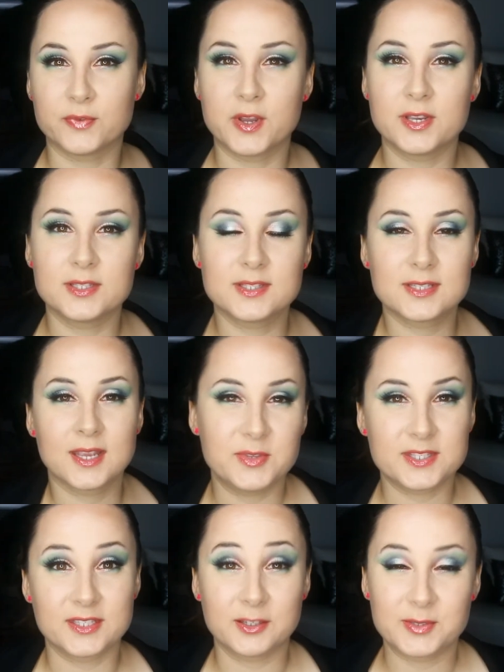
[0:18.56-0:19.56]
first.
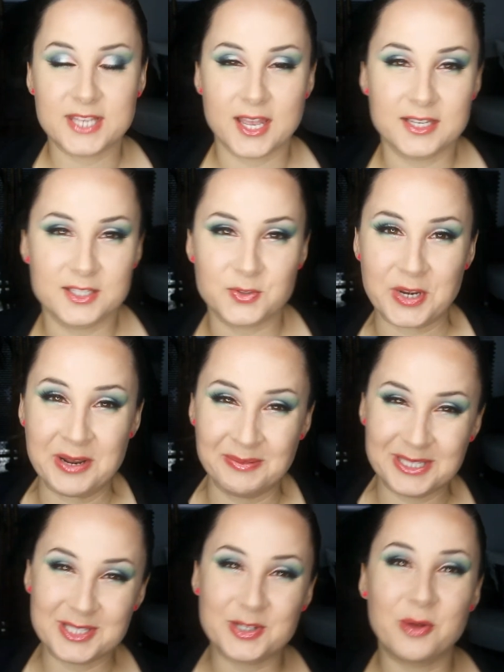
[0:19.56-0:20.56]
This is going to sound
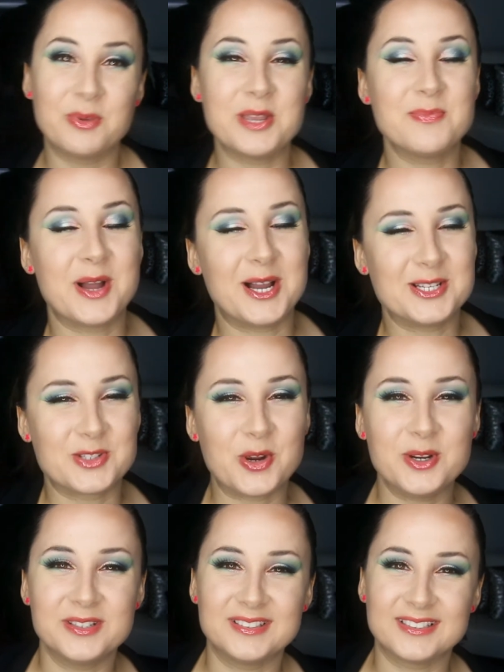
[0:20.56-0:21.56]
extremely snobby, but I
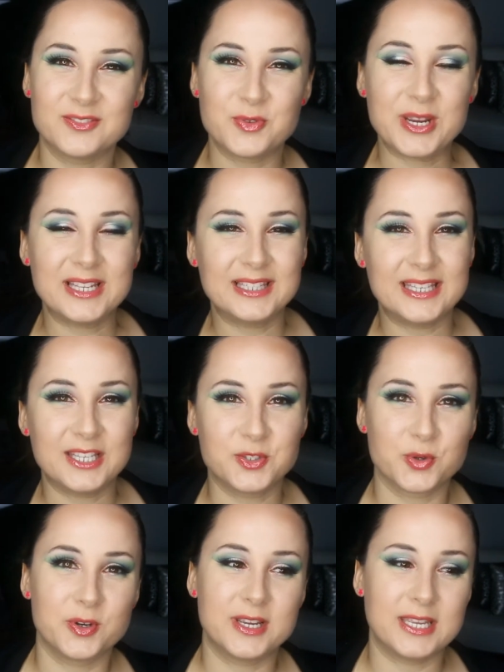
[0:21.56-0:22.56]
don't really
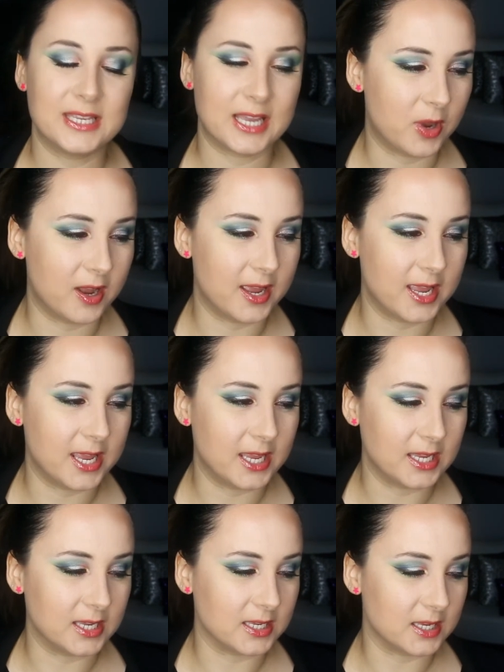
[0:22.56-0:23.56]
enjoy
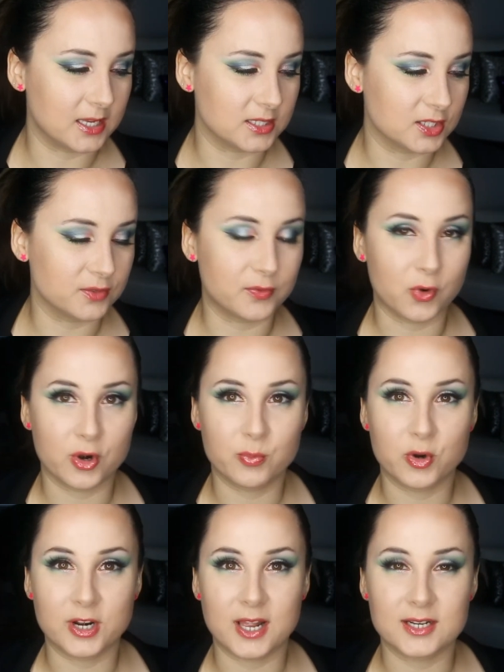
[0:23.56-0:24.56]
buying Sephora
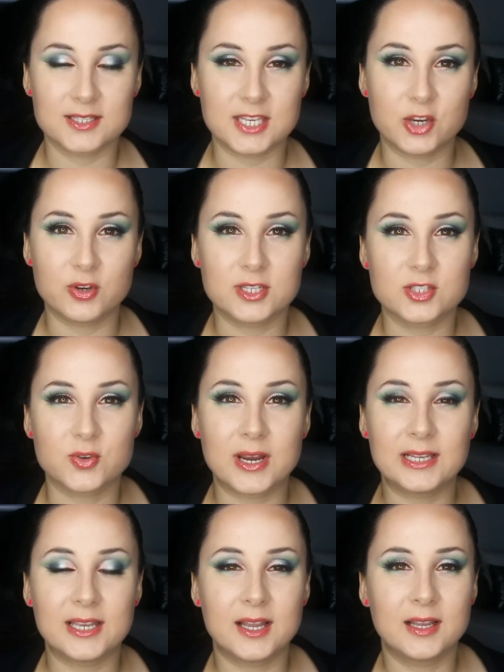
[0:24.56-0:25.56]
products here in
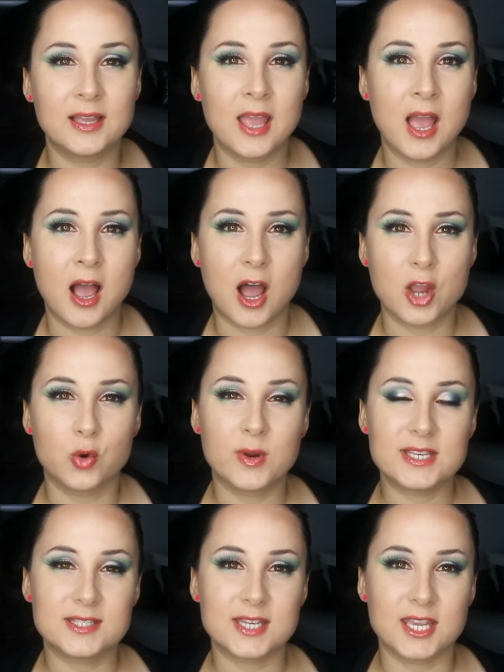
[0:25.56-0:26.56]
Australia. I
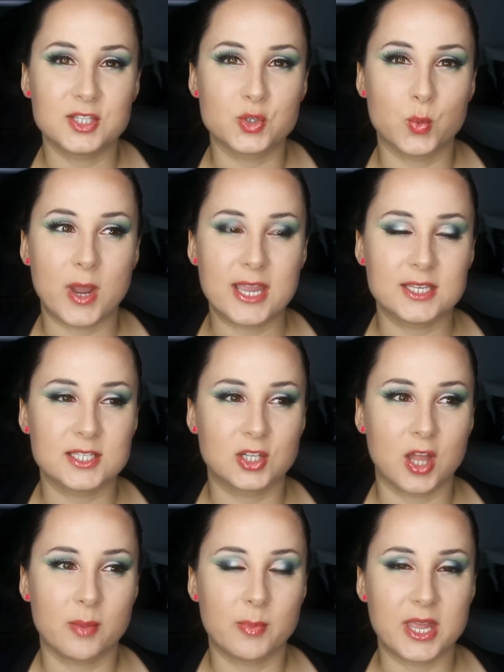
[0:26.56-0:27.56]
always tend to wait
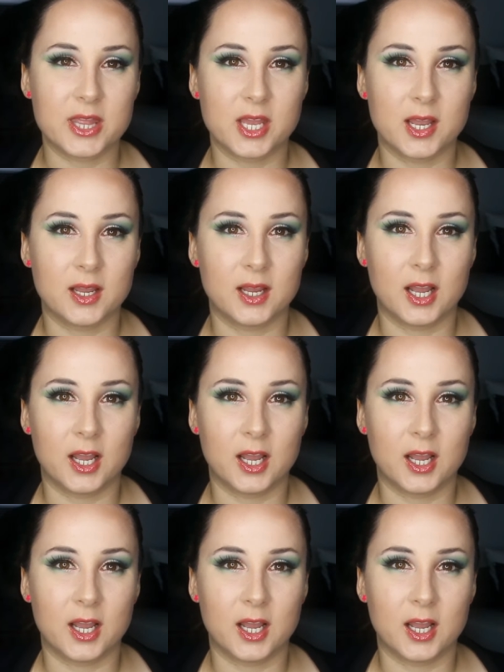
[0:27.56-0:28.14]
till I'm either